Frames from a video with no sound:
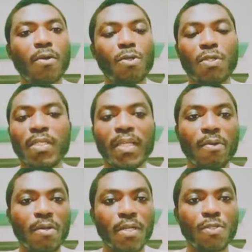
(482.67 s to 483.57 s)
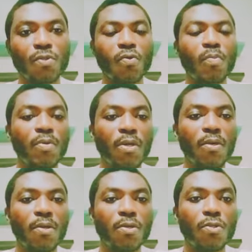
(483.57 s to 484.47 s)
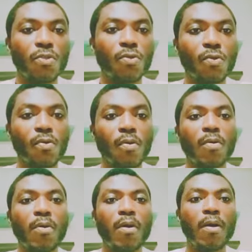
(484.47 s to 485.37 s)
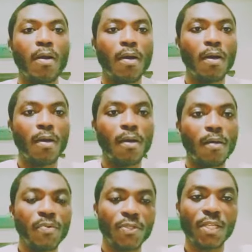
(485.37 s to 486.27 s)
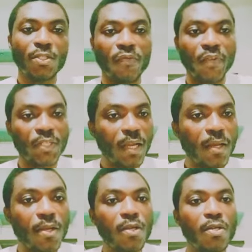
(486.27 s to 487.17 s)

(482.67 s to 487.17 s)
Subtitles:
consulate directly to process your visa.